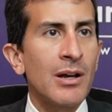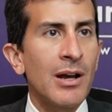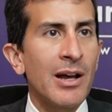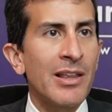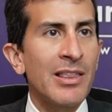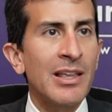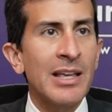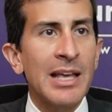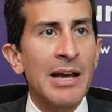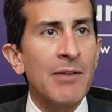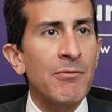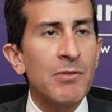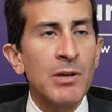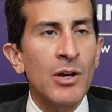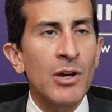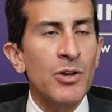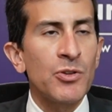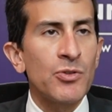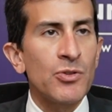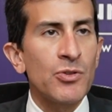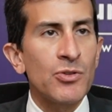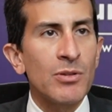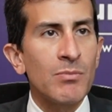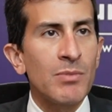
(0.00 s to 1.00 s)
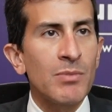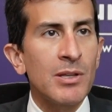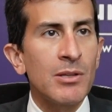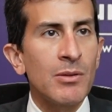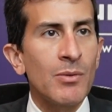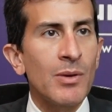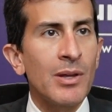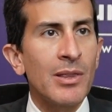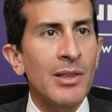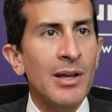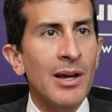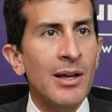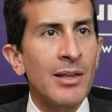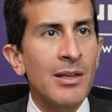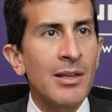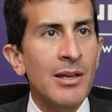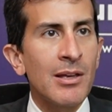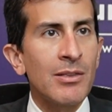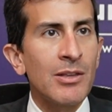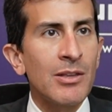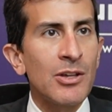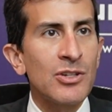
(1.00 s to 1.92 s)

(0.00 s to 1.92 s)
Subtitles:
I think every country should be doing that.